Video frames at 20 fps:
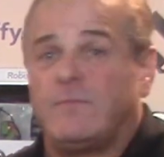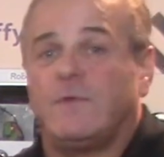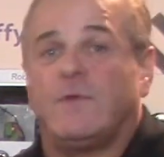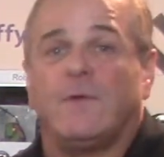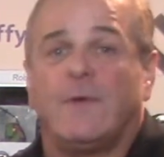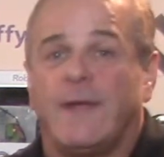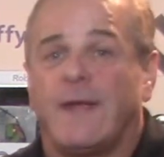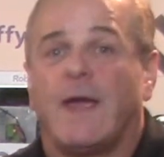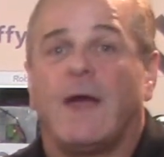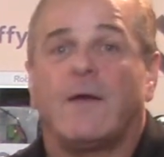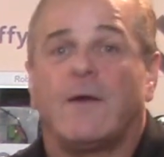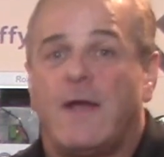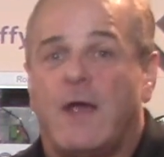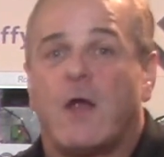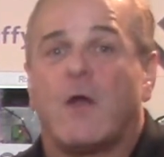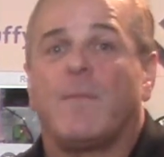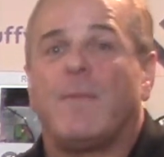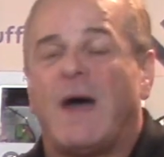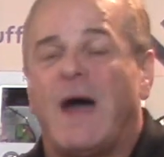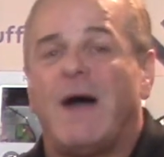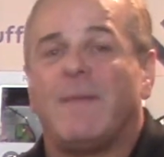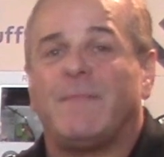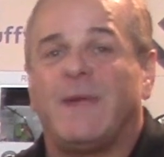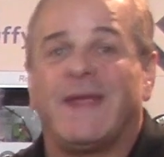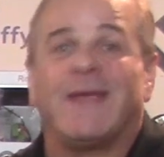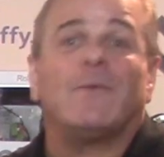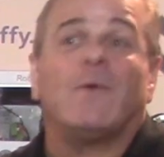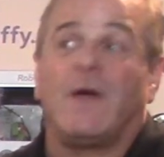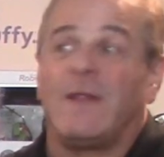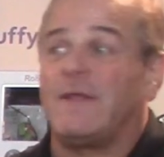doing our air
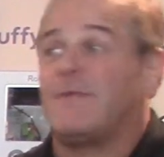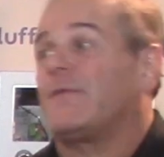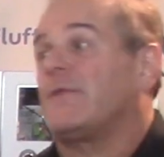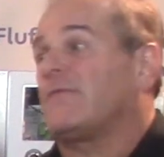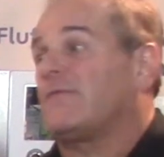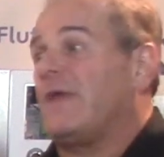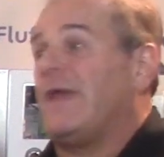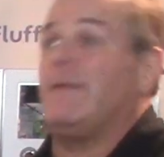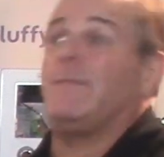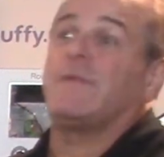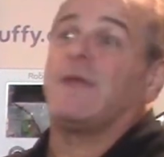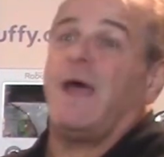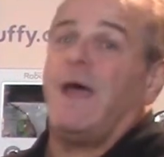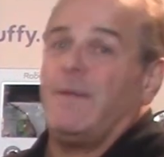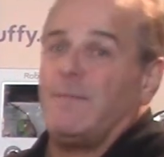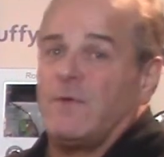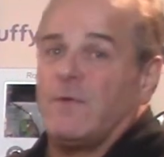popping while at the same time